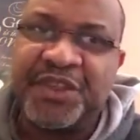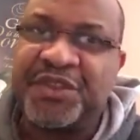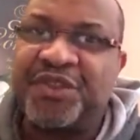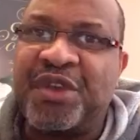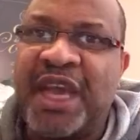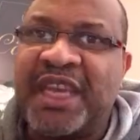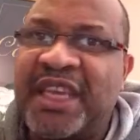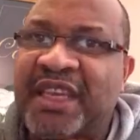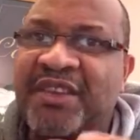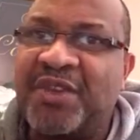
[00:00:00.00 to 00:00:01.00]
So try and
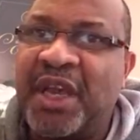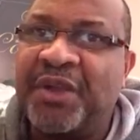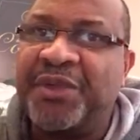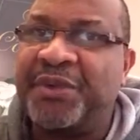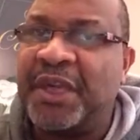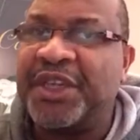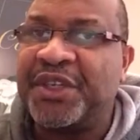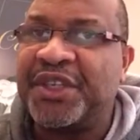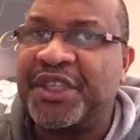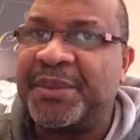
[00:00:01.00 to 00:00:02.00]
get into healthy
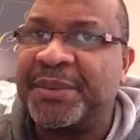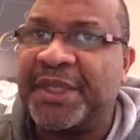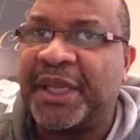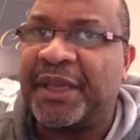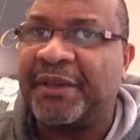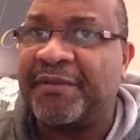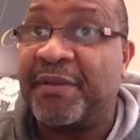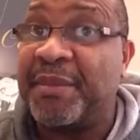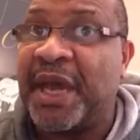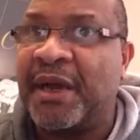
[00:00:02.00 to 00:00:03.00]
relationships uh,
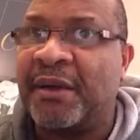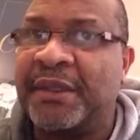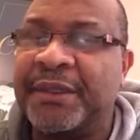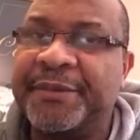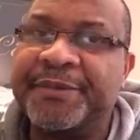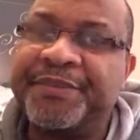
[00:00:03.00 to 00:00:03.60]
from now on.